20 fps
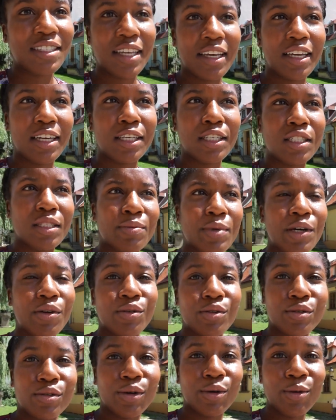It
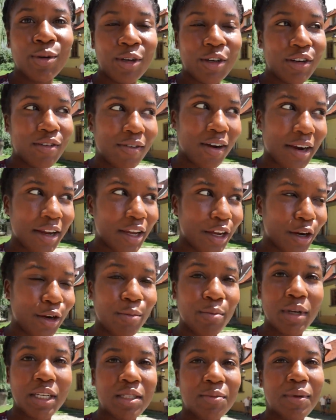smells so good right here.
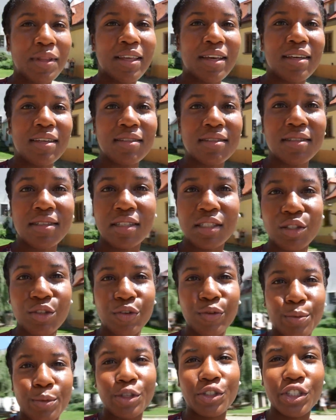It must be the incense
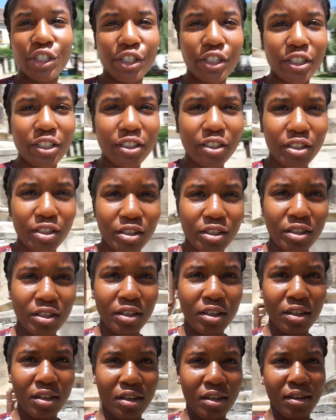from the church,
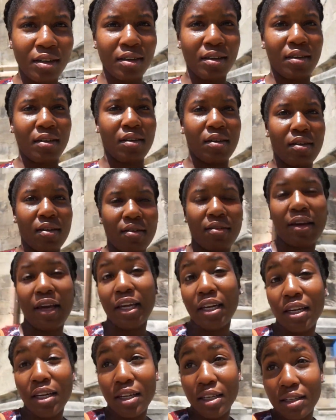
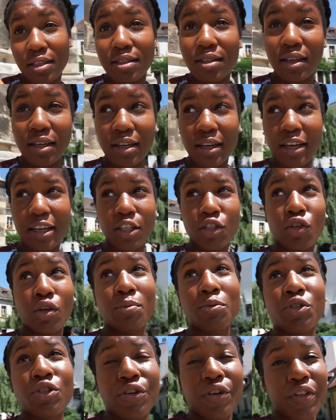and it is Sunday, so
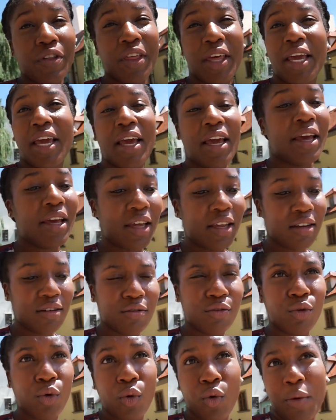I'm sure they had,
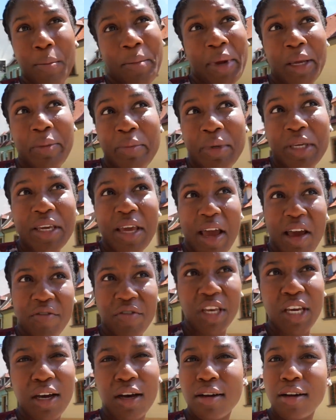or may be
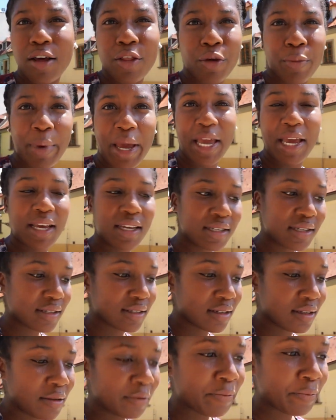having, another
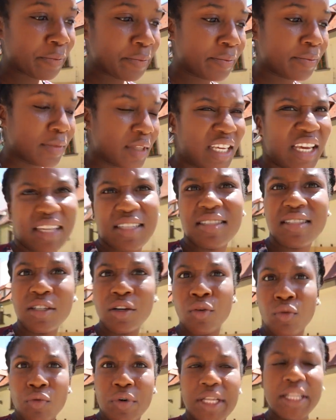mass. Yeah, it's
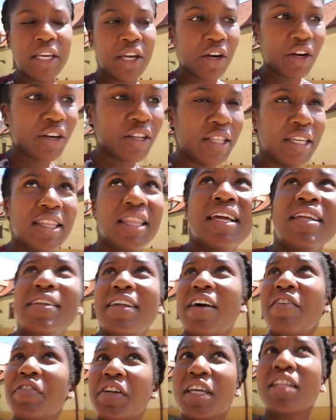still really early. They
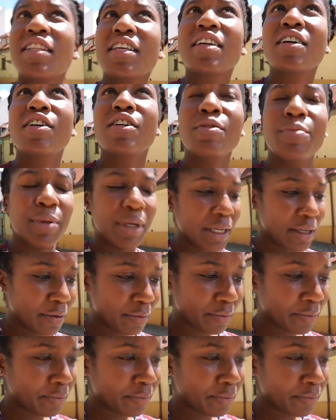definitely could be.